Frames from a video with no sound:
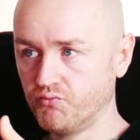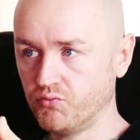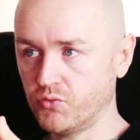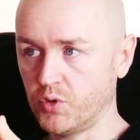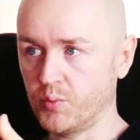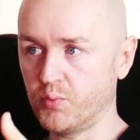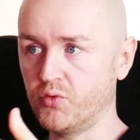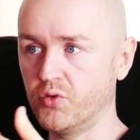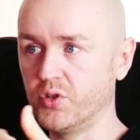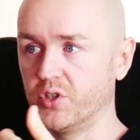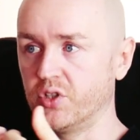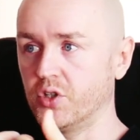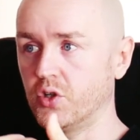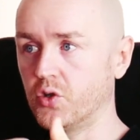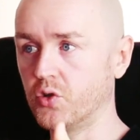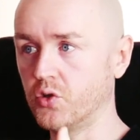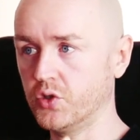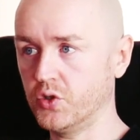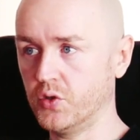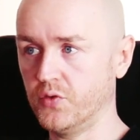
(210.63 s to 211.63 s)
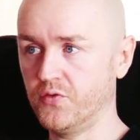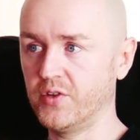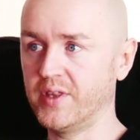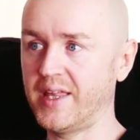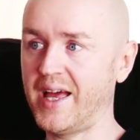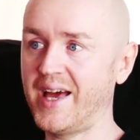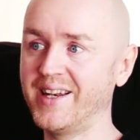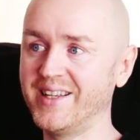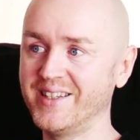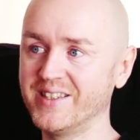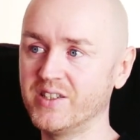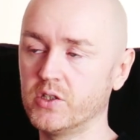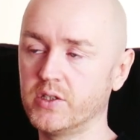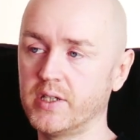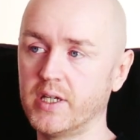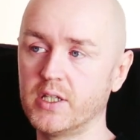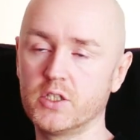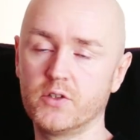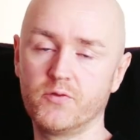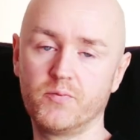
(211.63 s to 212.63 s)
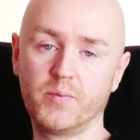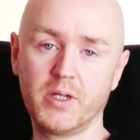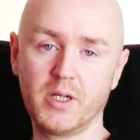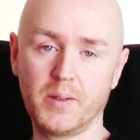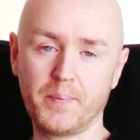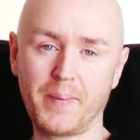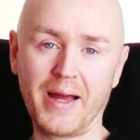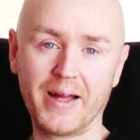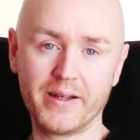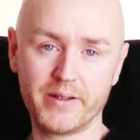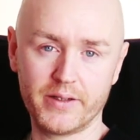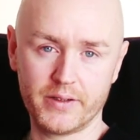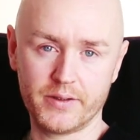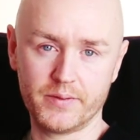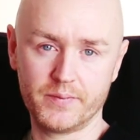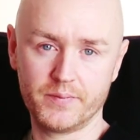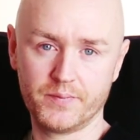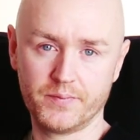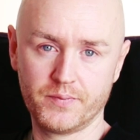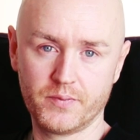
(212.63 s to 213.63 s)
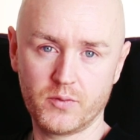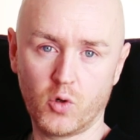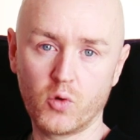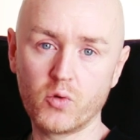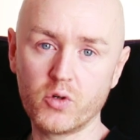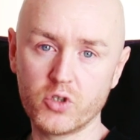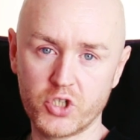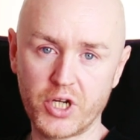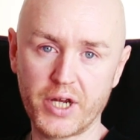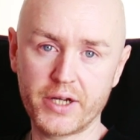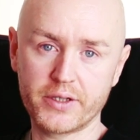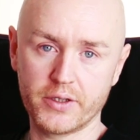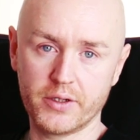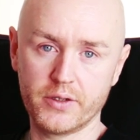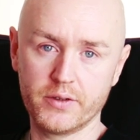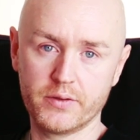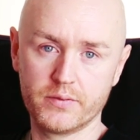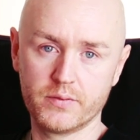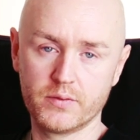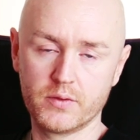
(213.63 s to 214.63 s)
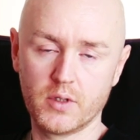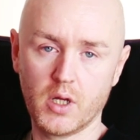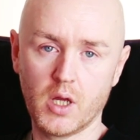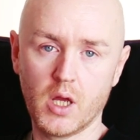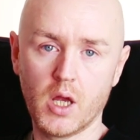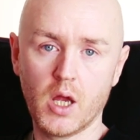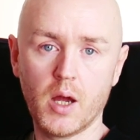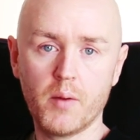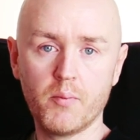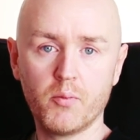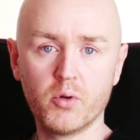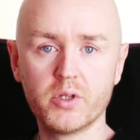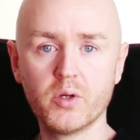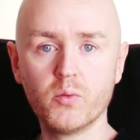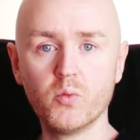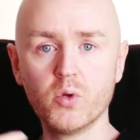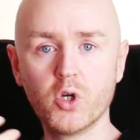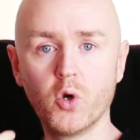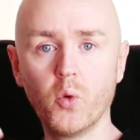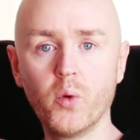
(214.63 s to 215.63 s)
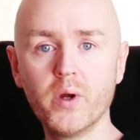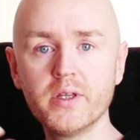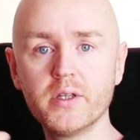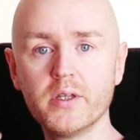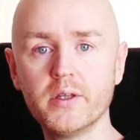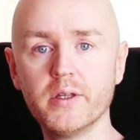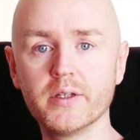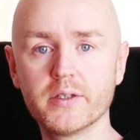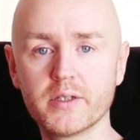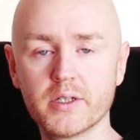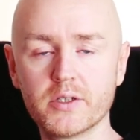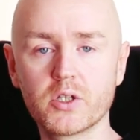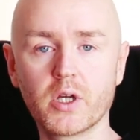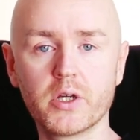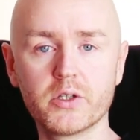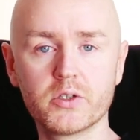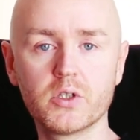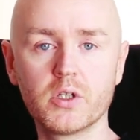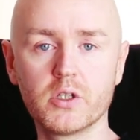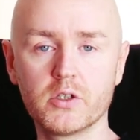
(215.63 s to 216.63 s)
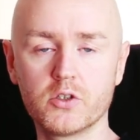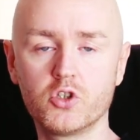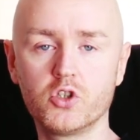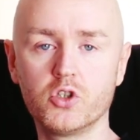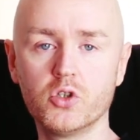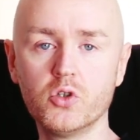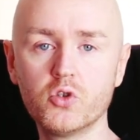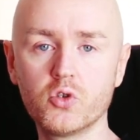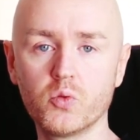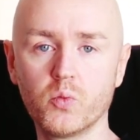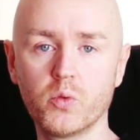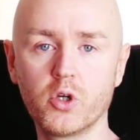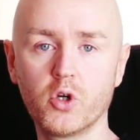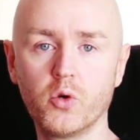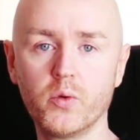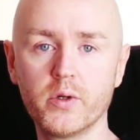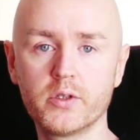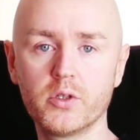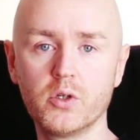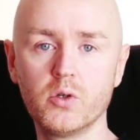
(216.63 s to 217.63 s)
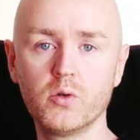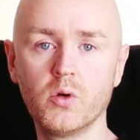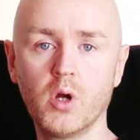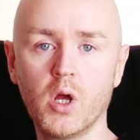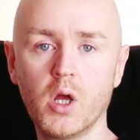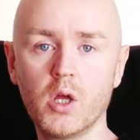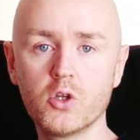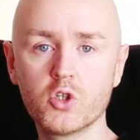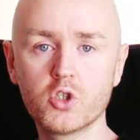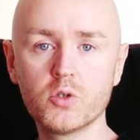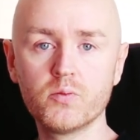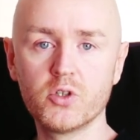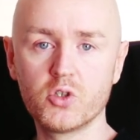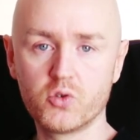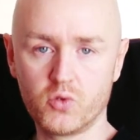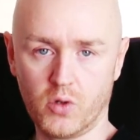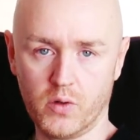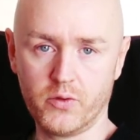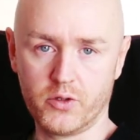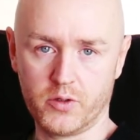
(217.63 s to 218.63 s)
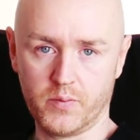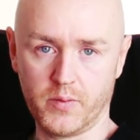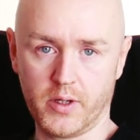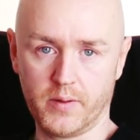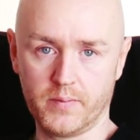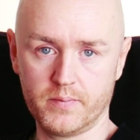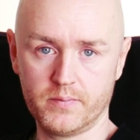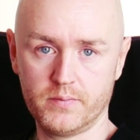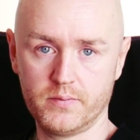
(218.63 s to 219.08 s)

The precursor for that is a sense of being abandoned or rejected. But then we go into this as children, we go into something's wrong with me.